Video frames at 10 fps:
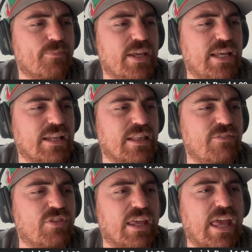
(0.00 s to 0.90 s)
He did
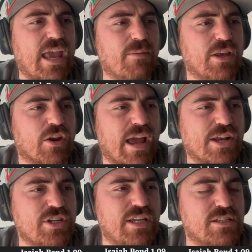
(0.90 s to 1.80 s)
leave the game here. I
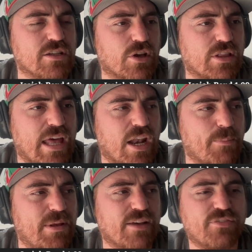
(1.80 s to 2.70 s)
actually need to look that
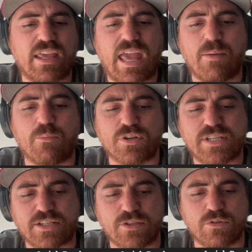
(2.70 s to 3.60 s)
up. He left the game where
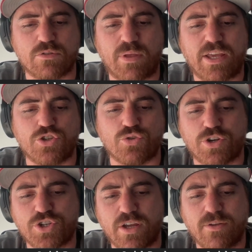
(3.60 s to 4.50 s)
Texas was playing
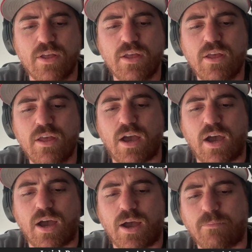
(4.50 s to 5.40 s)
Georgia.
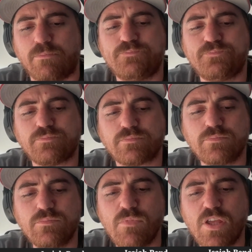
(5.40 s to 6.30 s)
So
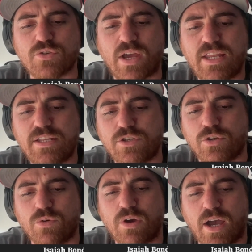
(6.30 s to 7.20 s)
I need
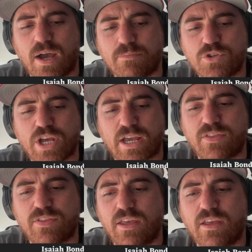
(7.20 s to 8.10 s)
to check
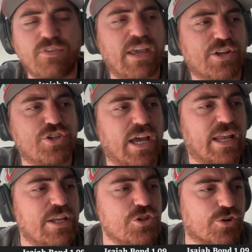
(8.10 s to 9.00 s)
if he actually
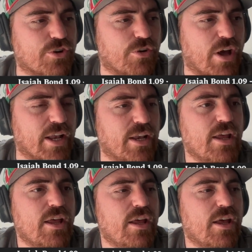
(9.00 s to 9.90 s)
got injured or not.
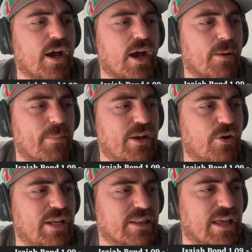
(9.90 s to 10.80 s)
I
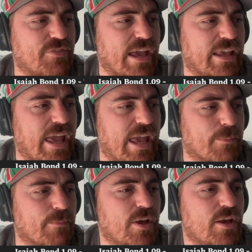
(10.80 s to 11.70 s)
know he left that
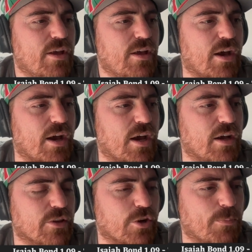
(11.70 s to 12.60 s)
game
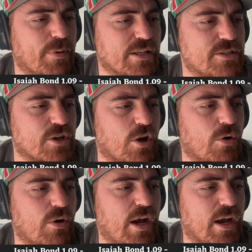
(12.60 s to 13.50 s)
a little bit.
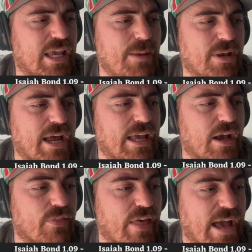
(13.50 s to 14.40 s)
So keep an eye
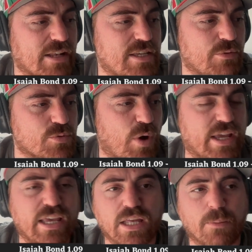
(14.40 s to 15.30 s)
on that. He was
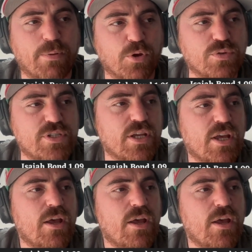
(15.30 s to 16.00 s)
walking in a boot.